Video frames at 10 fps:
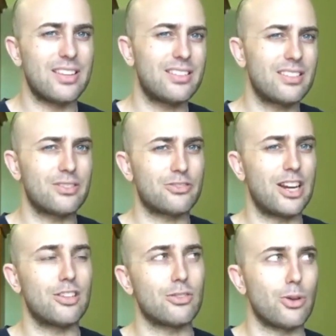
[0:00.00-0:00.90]
And this is a
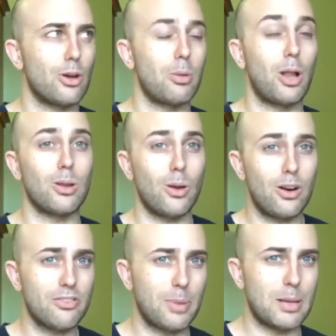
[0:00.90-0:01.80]
phrasal verb a
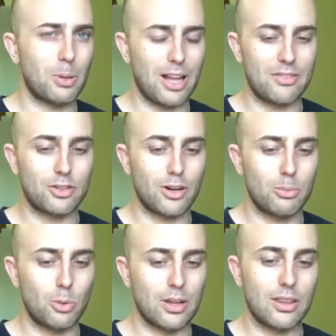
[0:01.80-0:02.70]
lot of people have
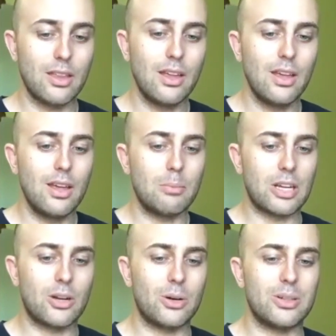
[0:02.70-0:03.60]
trouble with
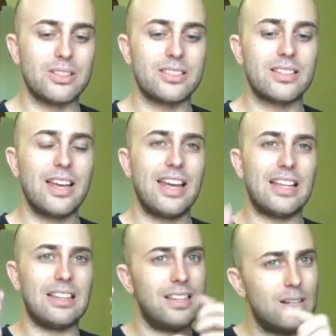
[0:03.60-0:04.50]
because
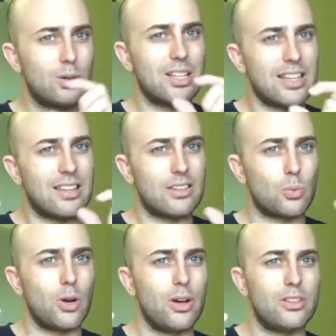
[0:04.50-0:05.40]
literally these
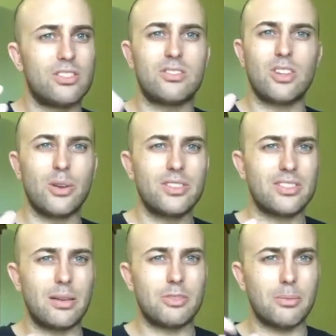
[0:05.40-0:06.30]
words don't
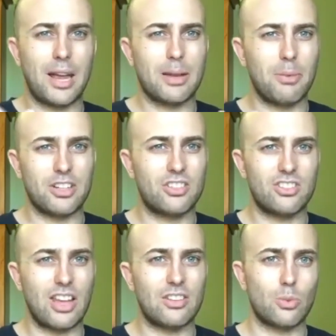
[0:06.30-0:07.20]
seem to make much
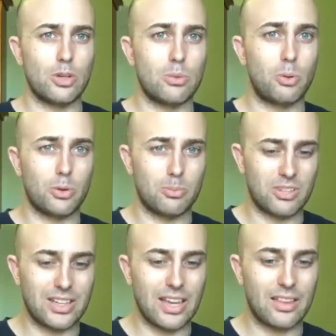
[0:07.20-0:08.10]
sense when you put them
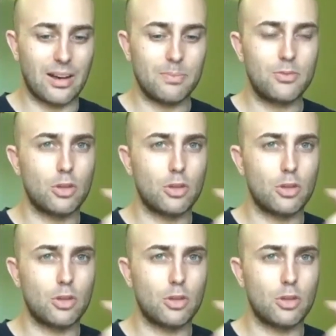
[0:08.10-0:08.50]
together.